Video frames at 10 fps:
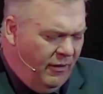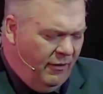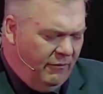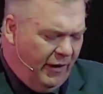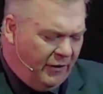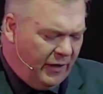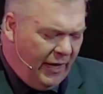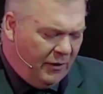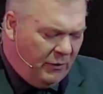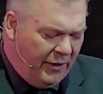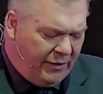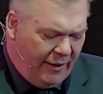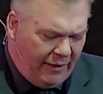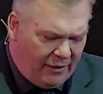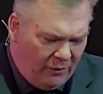Father God, we
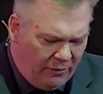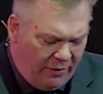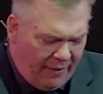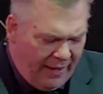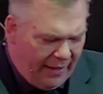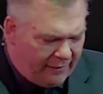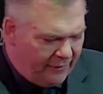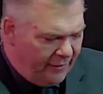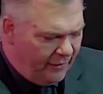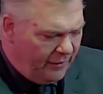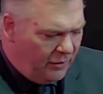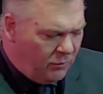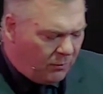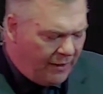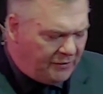thank you that you
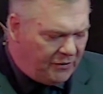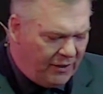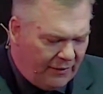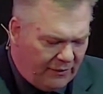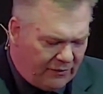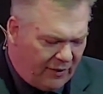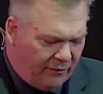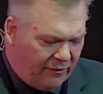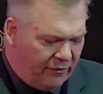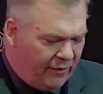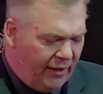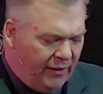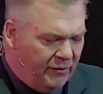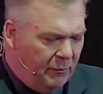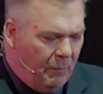rested on the seventh day
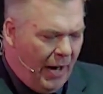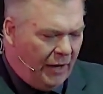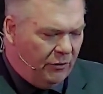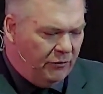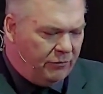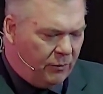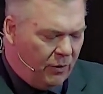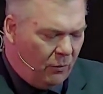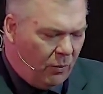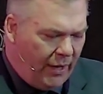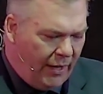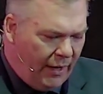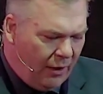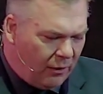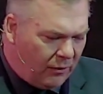as a model for the way
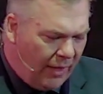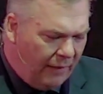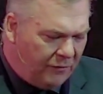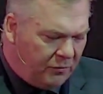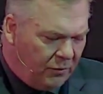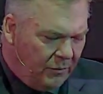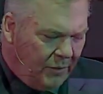our lives would